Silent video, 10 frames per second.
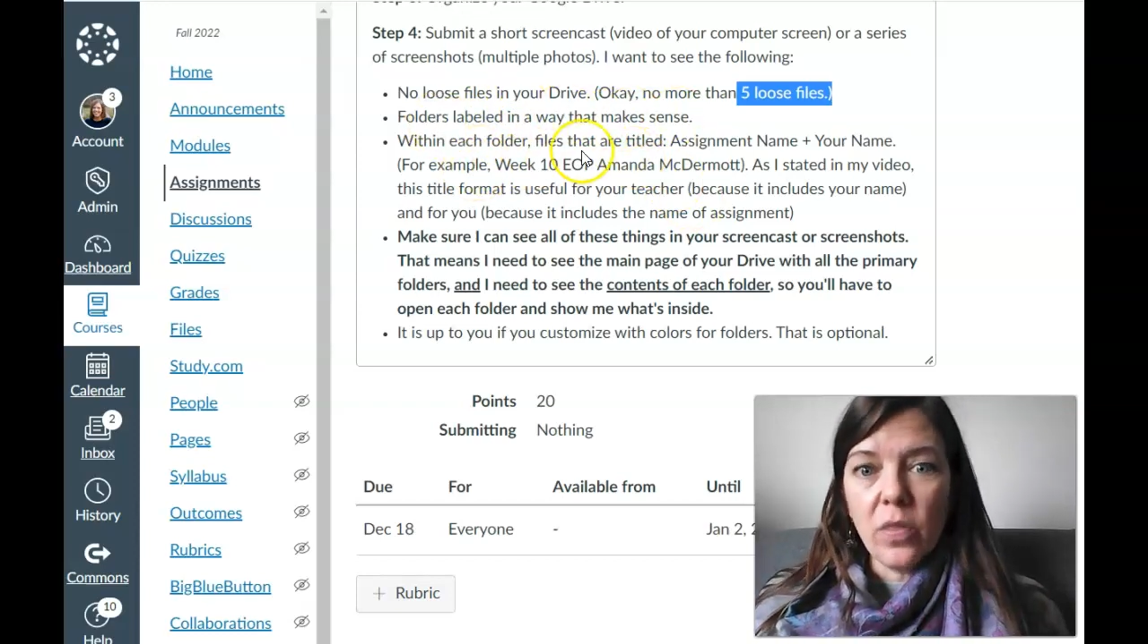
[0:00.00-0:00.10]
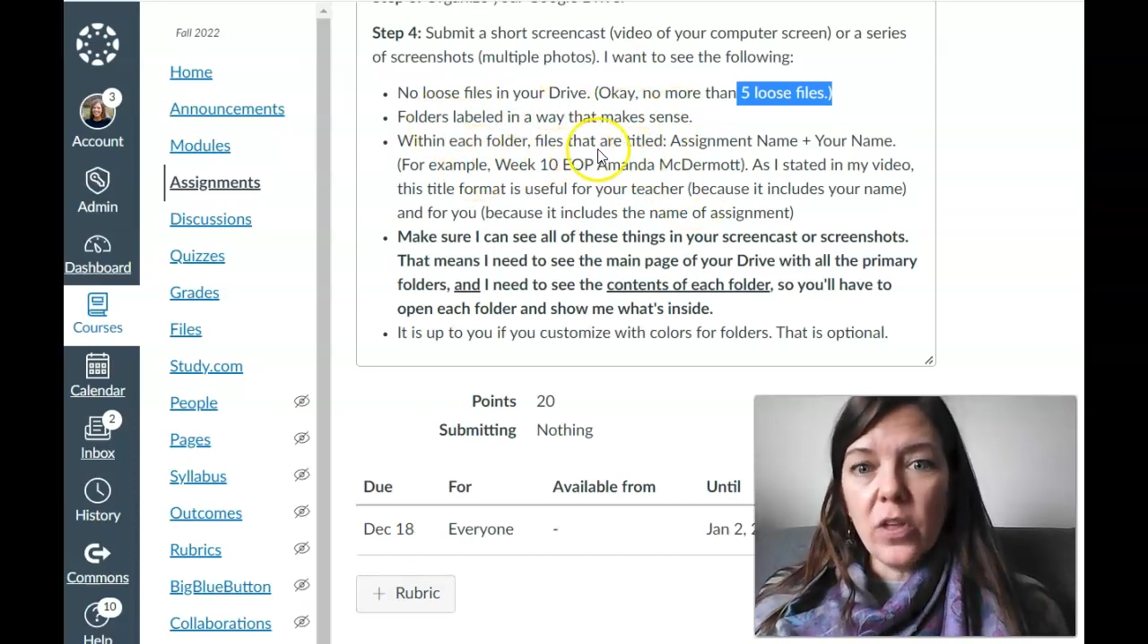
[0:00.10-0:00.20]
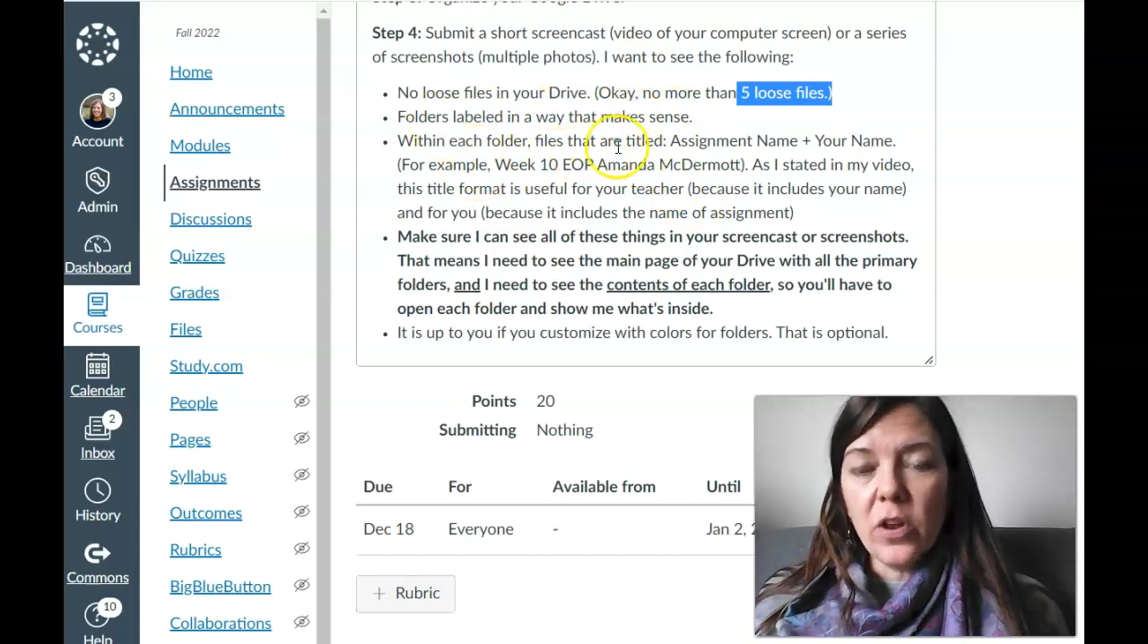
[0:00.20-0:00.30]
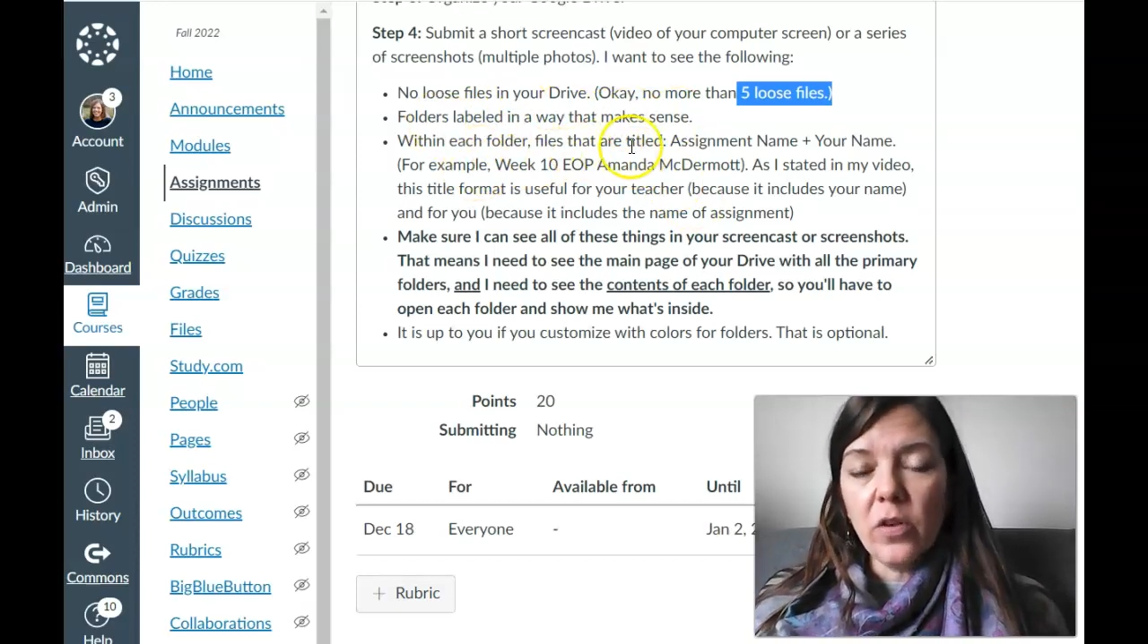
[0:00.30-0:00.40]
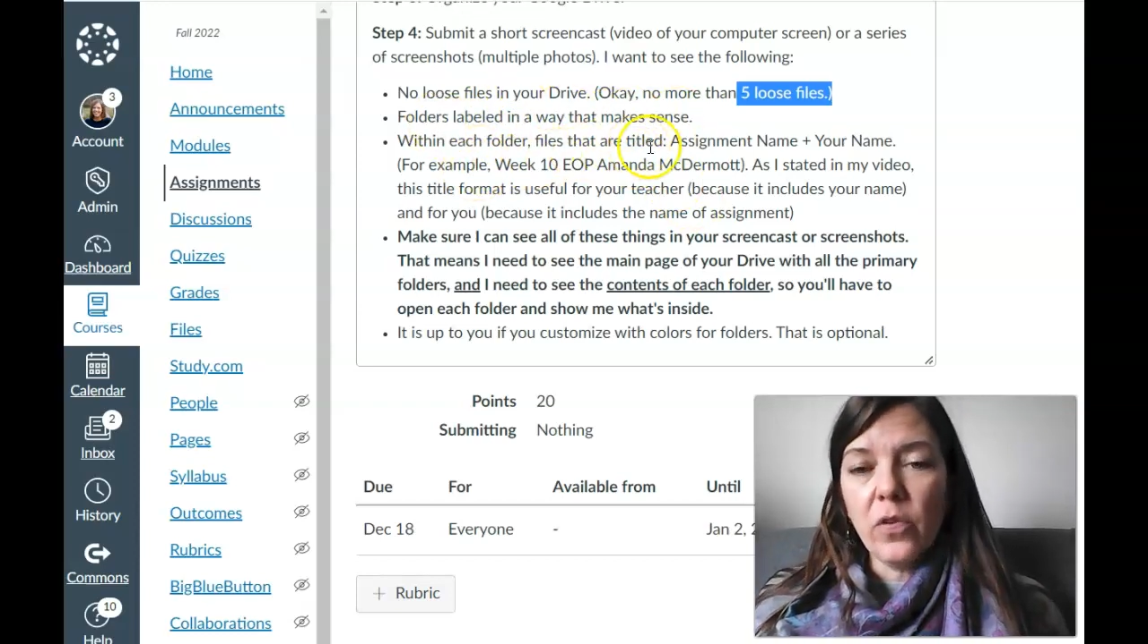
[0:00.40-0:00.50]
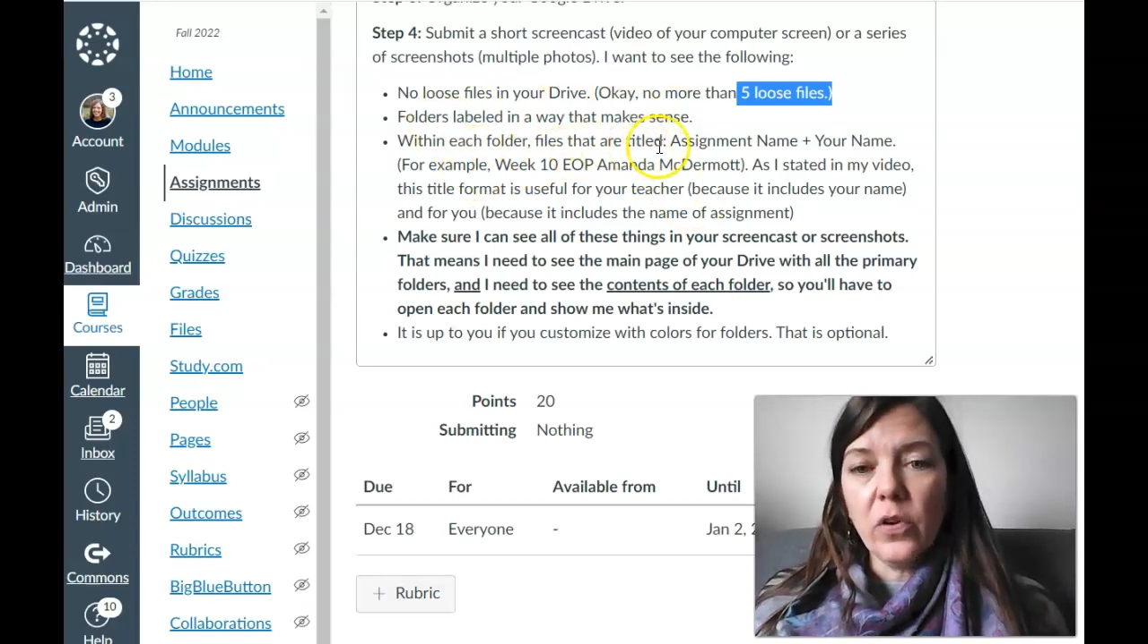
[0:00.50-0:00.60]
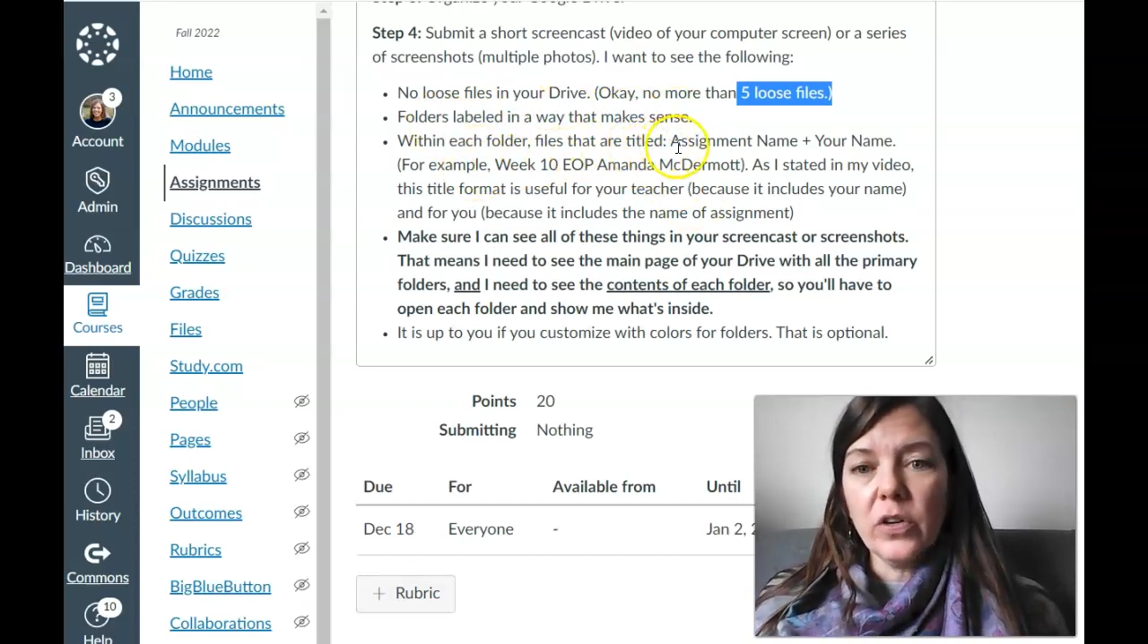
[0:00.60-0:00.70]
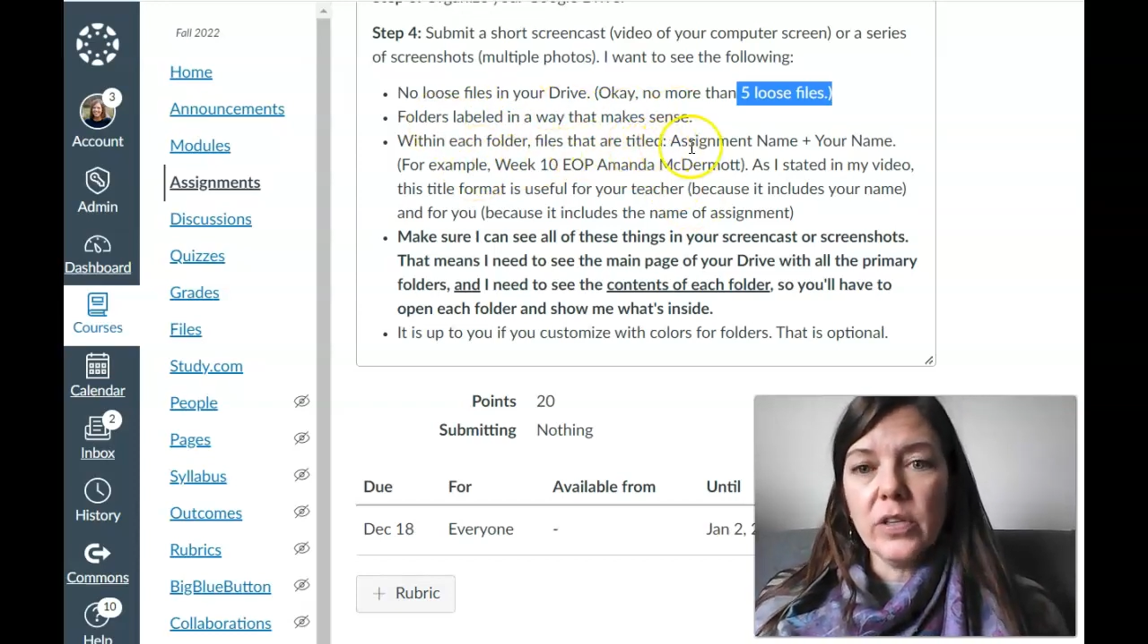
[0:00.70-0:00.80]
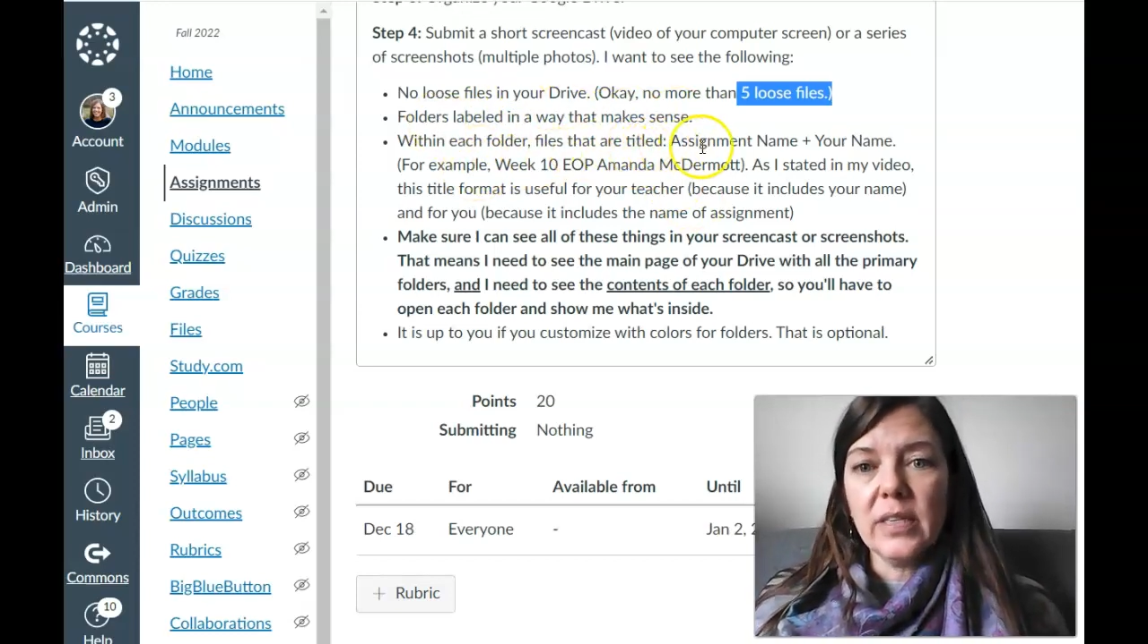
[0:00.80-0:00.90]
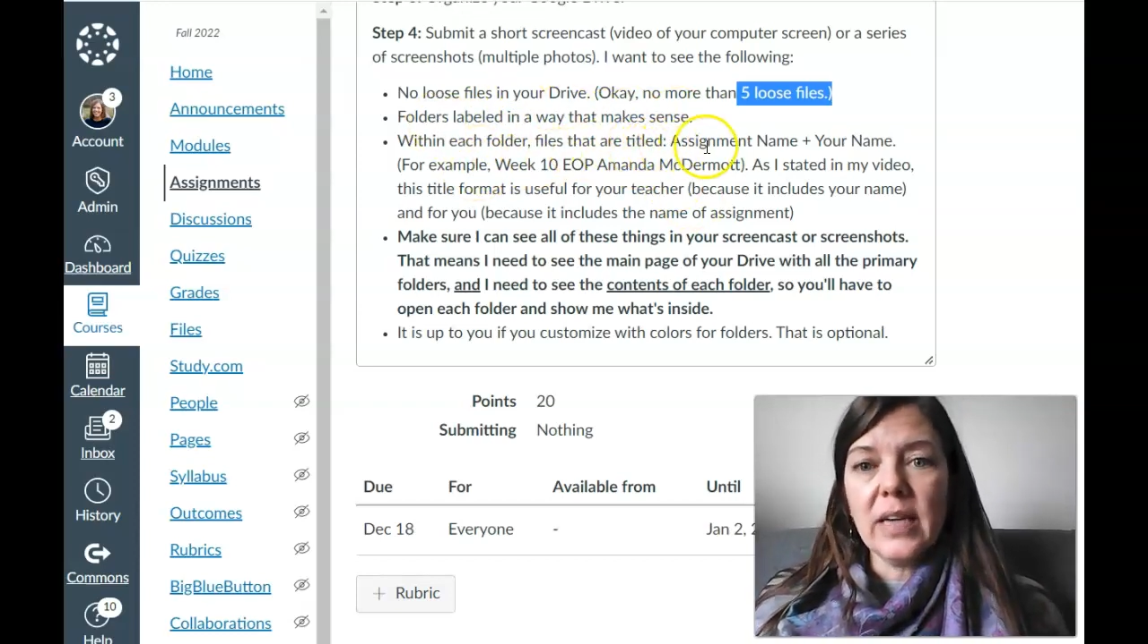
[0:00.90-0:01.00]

within your folders,